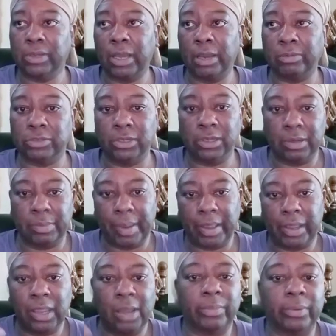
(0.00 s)
I was looking at my
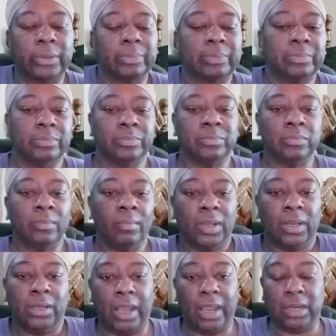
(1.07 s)
camera.
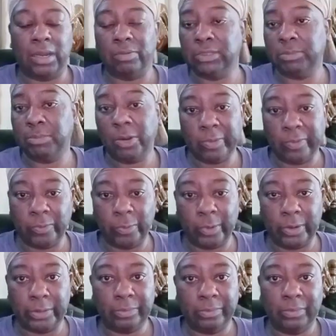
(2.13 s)
And I ain't never smoked before.